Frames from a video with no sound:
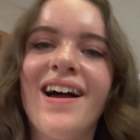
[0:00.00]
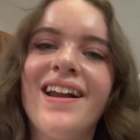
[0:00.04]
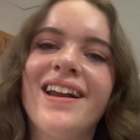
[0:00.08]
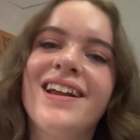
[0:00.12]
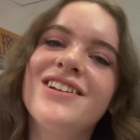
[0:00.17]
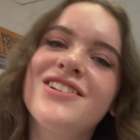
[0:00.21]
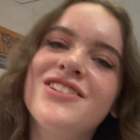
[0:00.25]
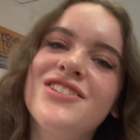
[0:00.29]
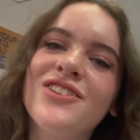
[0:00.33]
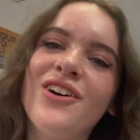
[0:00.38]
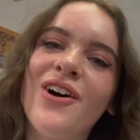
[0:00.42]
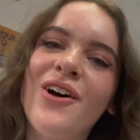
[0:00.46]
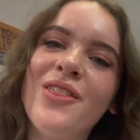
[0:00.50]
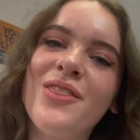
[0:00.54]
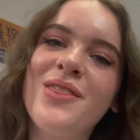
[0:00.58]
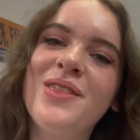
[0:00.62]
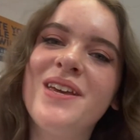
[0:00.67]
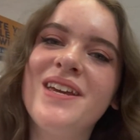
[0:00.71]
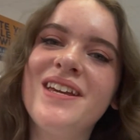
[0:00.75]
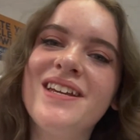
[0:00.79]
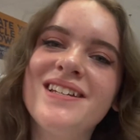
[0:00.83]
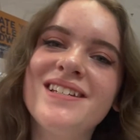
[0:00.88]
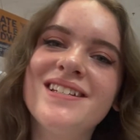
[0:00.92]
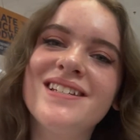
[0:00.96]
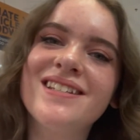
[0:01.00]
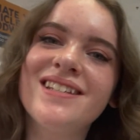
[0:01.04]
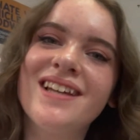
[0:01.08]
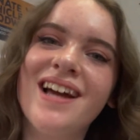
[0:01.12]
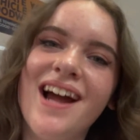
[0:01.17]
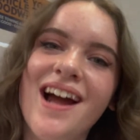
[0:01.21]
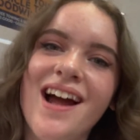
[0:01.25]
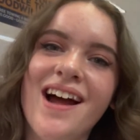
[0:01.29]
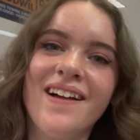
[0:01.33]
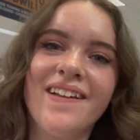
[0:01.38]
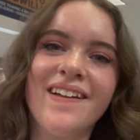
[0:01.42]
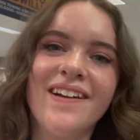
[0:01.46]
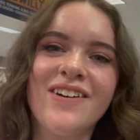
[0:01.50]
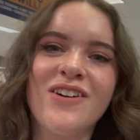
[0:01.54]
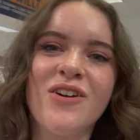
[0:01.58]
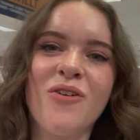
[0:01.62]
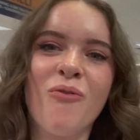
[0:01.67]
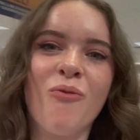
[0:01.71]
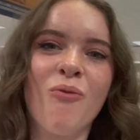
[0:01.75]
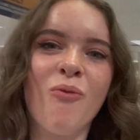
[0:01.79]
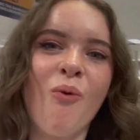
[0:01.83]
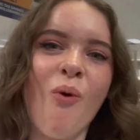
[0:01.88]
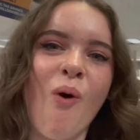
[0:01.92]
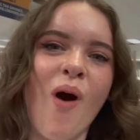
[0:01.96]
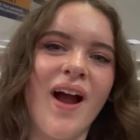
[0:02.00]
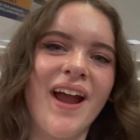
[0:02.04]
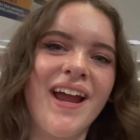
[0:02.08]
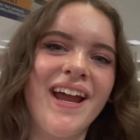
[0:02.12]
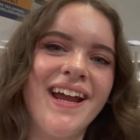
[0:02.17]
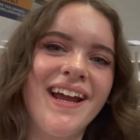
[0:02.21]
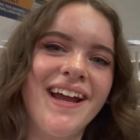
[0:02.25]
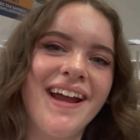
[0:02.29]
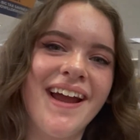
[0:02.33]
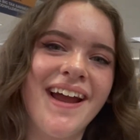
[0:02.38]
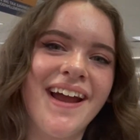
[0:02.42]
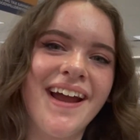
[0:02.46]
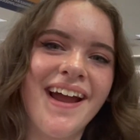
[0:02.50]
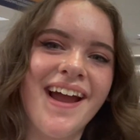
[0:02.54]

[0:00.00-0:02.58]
and I saw these like white,